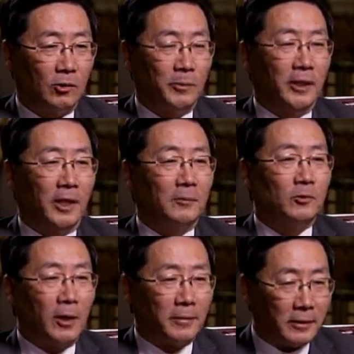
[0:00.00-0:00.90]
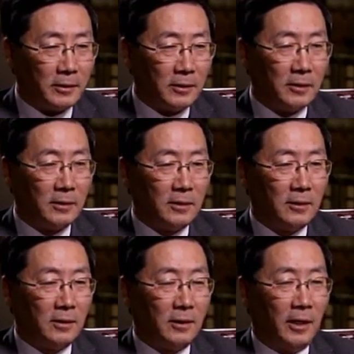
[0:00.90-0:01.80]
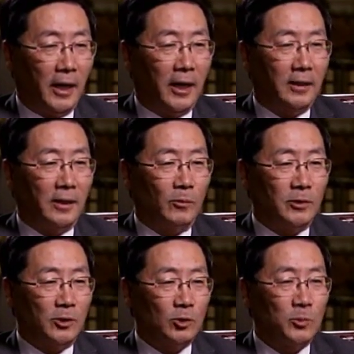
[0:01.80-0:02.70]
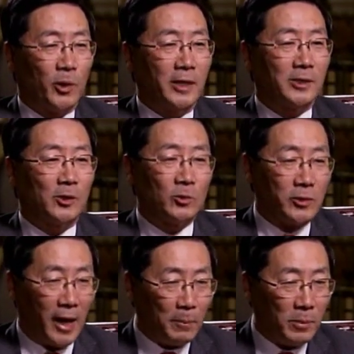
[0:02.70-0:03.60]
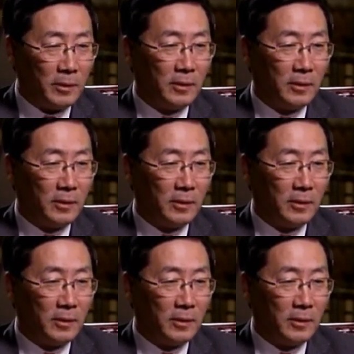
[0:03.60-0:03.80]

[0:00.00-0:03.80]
we buy a lot of rubber, and uh, when those prices goes up,